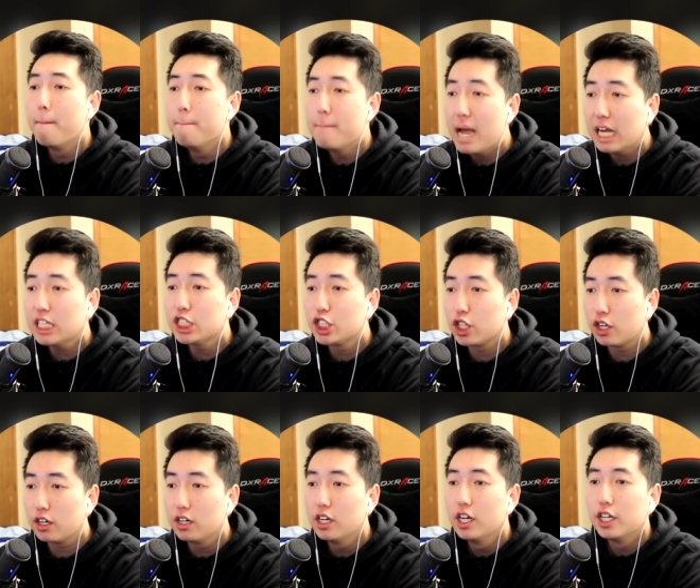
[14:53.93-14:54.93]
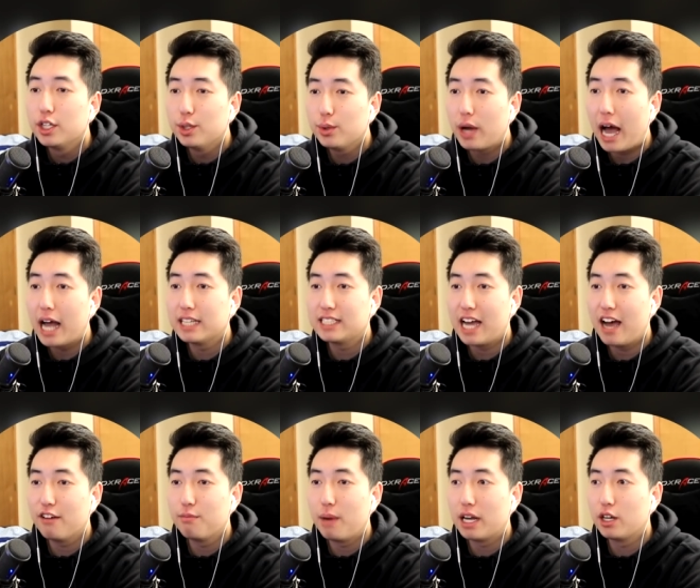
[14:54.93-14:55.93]
make sure you guys
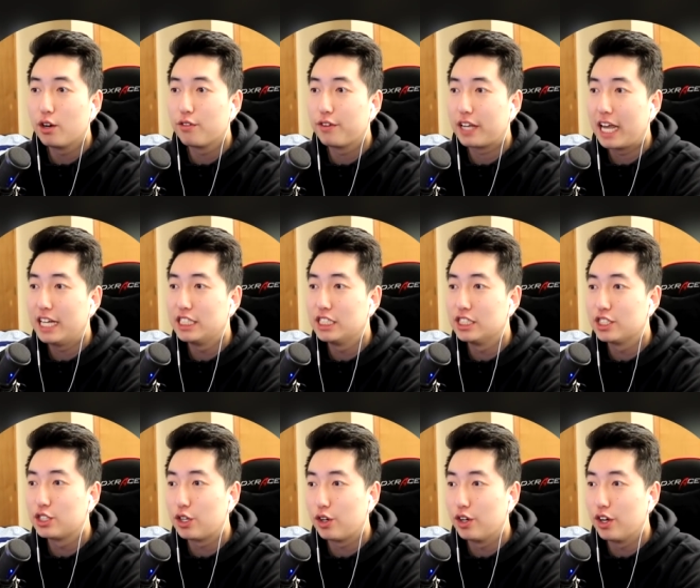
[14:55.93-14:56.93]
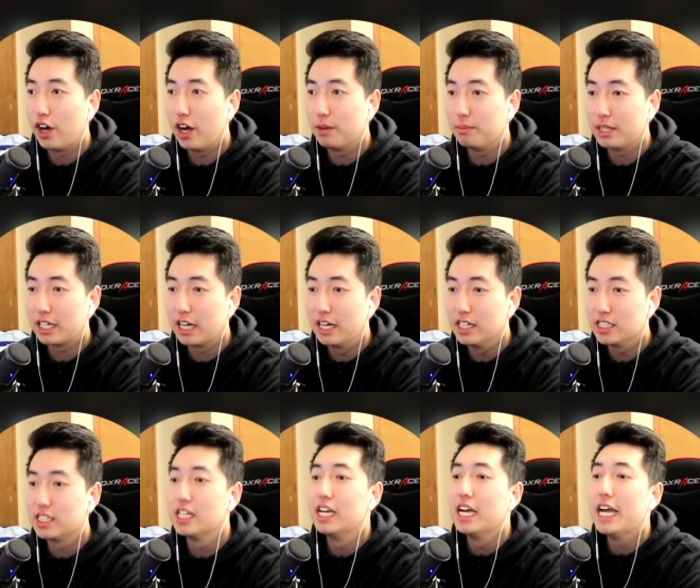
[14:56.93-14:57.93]
have my notifications turned on,
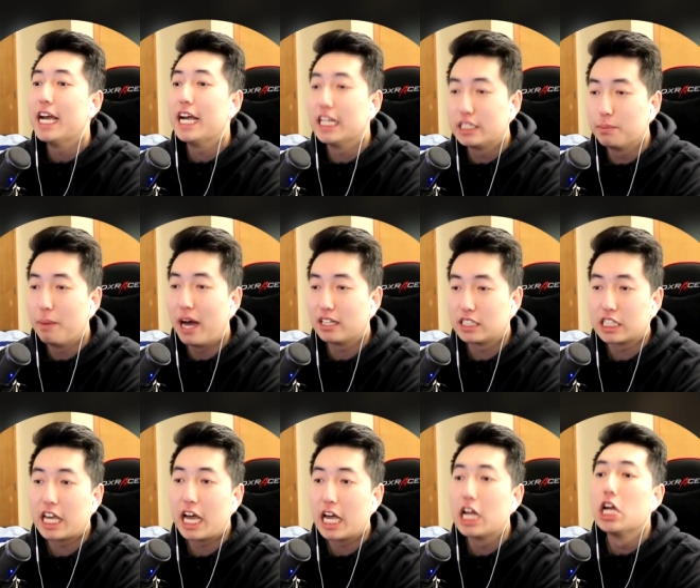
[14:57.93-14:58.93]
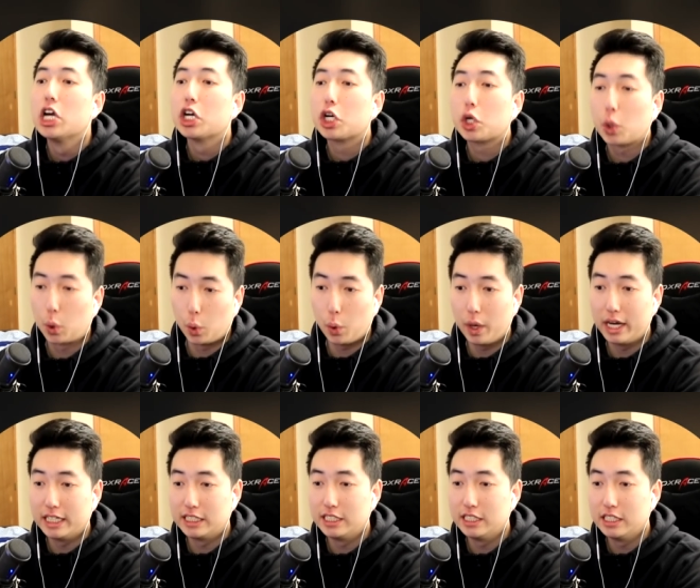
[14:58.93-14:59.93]
because it's about to get
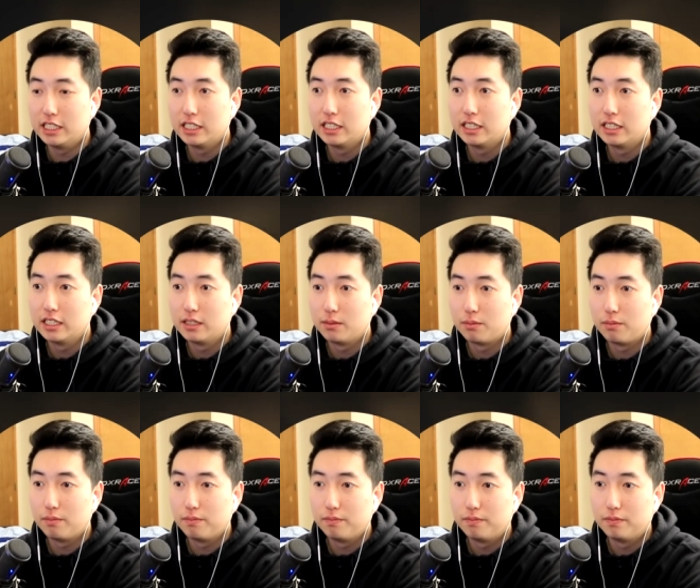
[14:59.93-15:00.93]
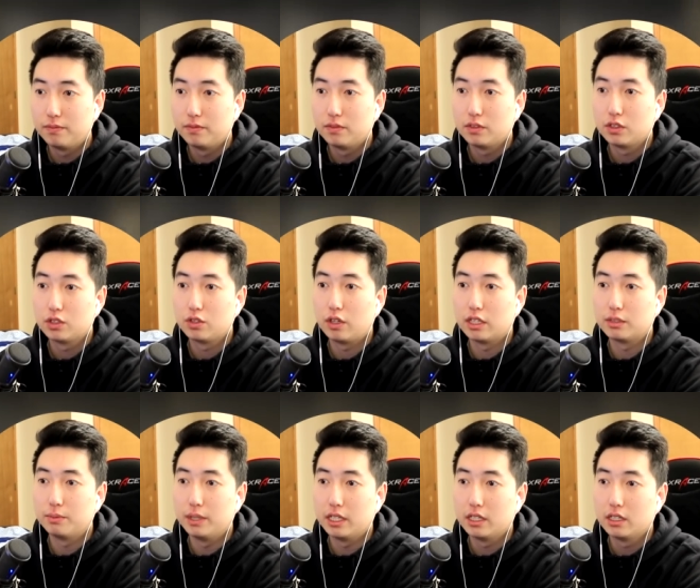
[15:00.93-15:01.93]
crazy,
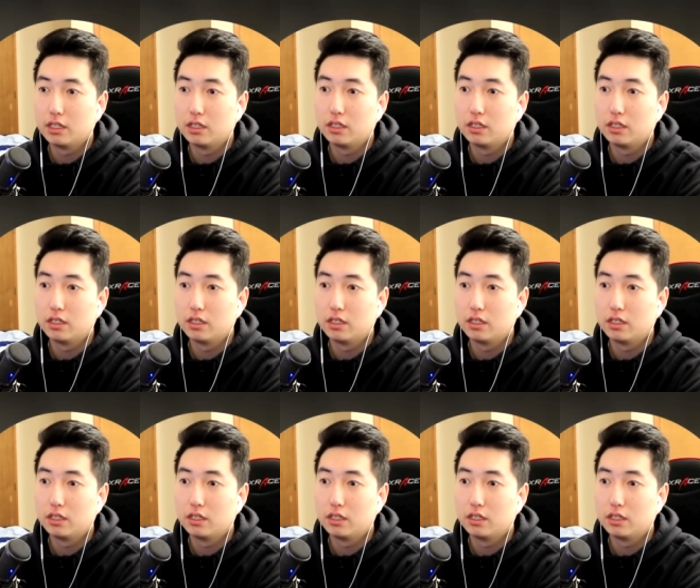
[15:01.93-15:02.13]
trust me.